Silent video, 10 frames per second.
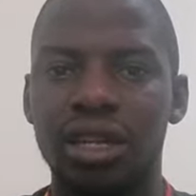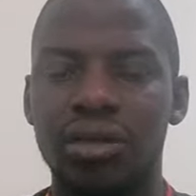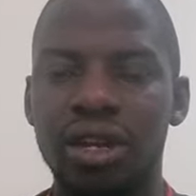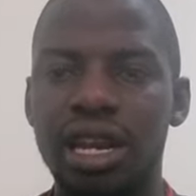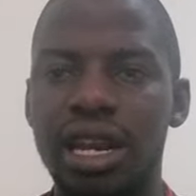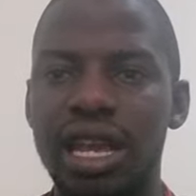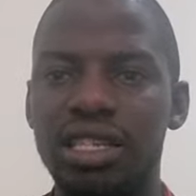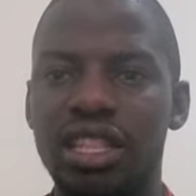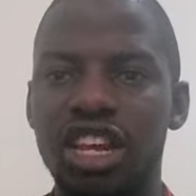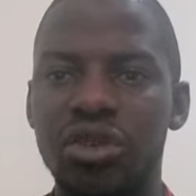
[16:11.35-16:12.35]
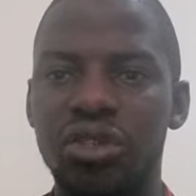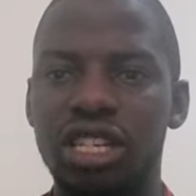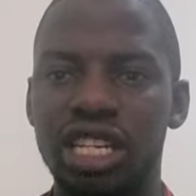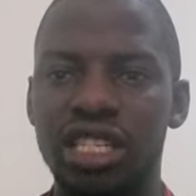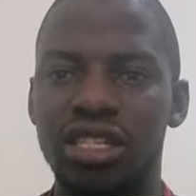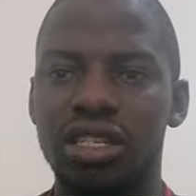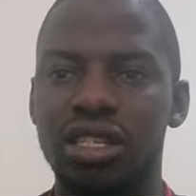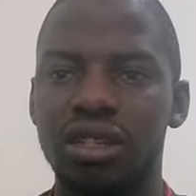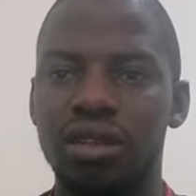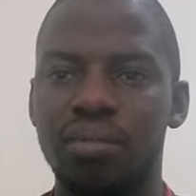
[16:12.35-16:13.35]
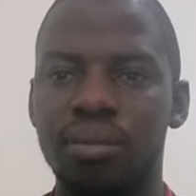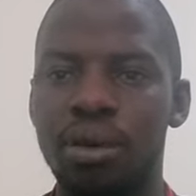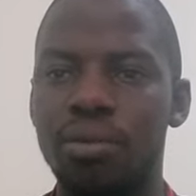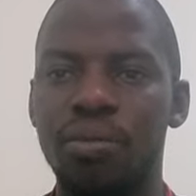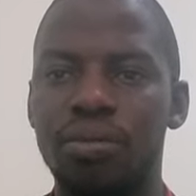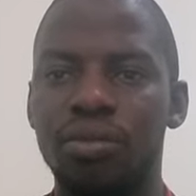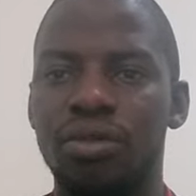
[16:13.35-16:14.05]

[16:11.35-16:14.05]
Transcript: really less, then you just boom